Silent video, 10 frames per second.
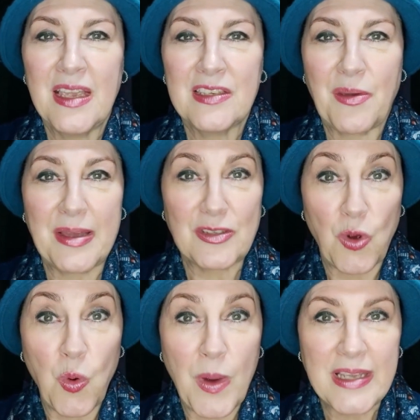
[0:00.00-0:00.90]
So as
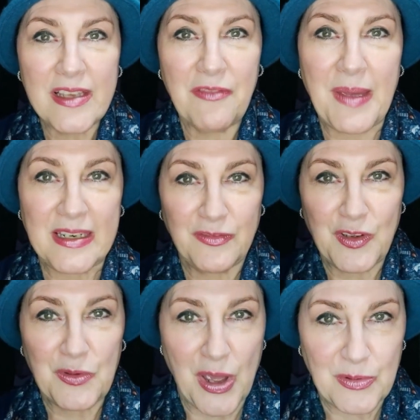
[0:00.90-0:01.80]
always, I've made a
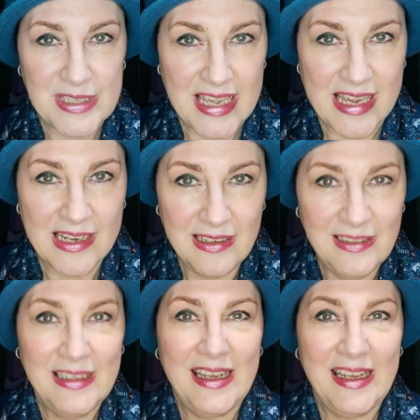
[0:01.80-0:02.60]
few notes here.